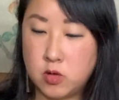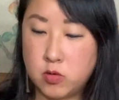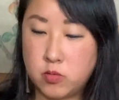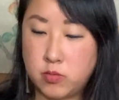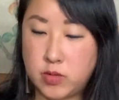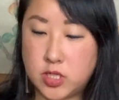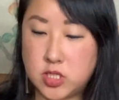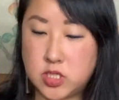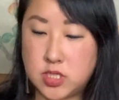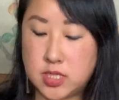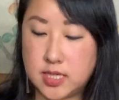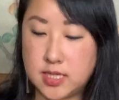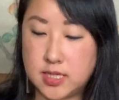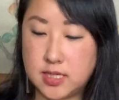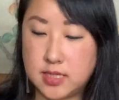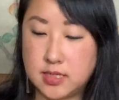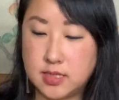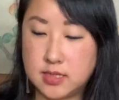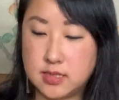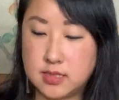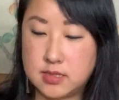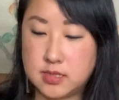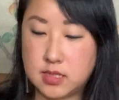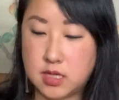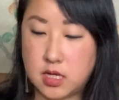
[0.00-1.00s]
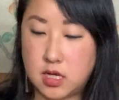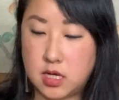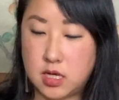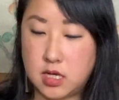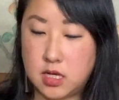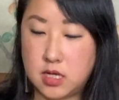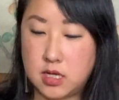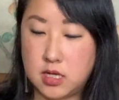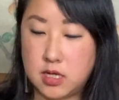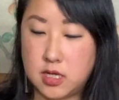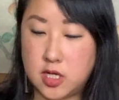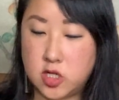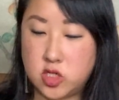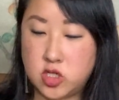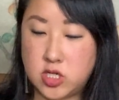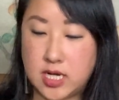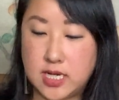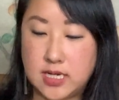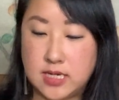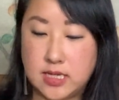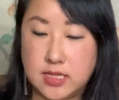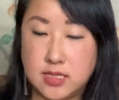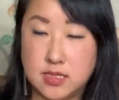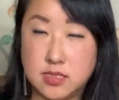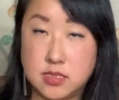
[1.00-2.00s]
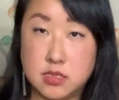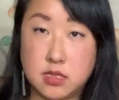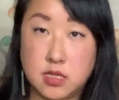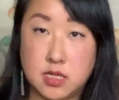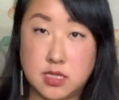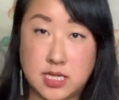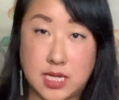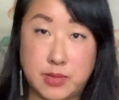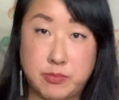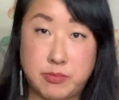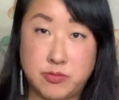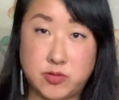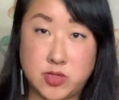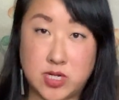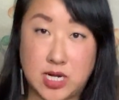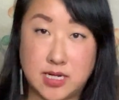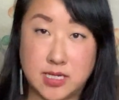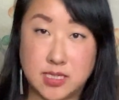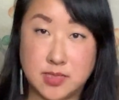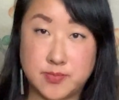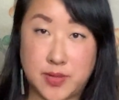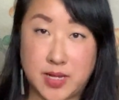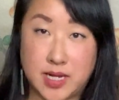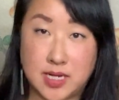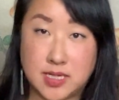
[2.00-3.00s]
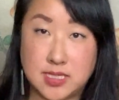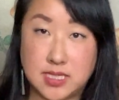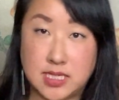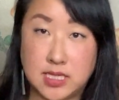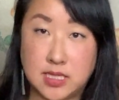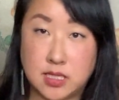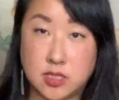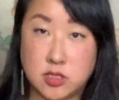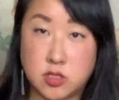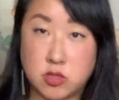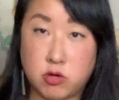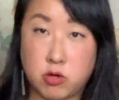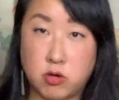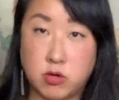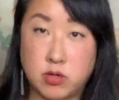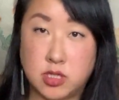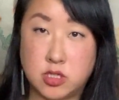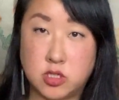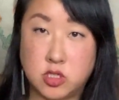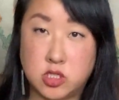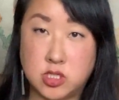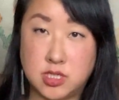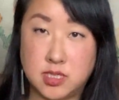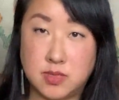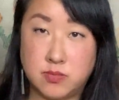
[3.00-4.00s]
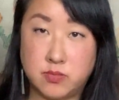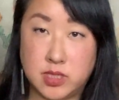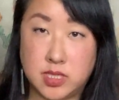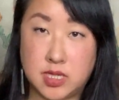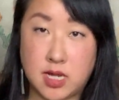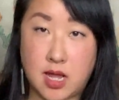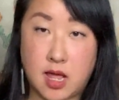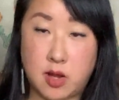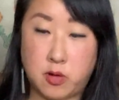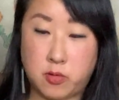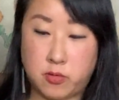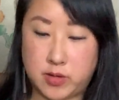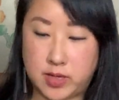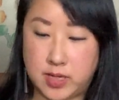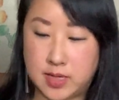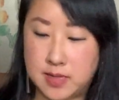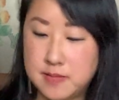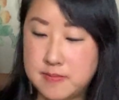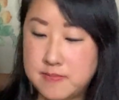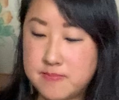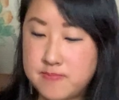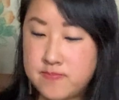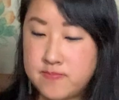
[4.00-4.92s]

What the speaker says: which is a type of Chinese black tea that's grown in Qimen, Anhui.